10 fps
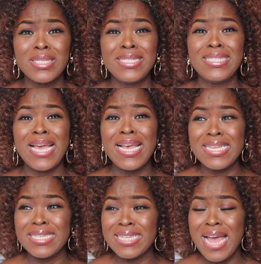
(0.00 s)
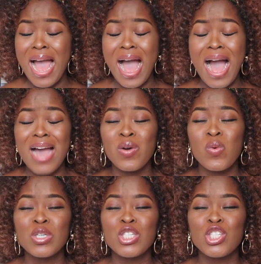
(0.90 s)
dazed. I
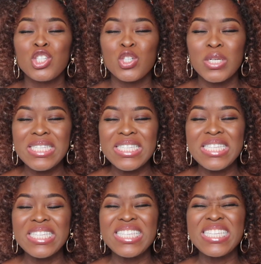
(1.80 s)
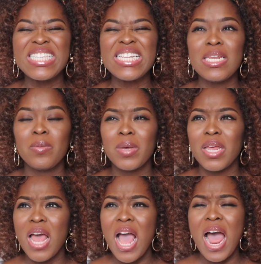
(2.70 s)
was just
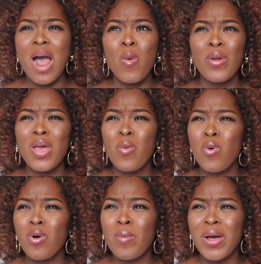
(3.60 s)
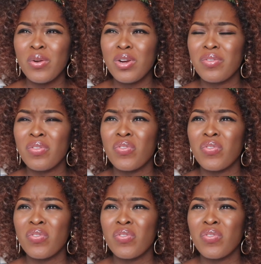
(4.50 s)
sleepy. When I woke up, I don't even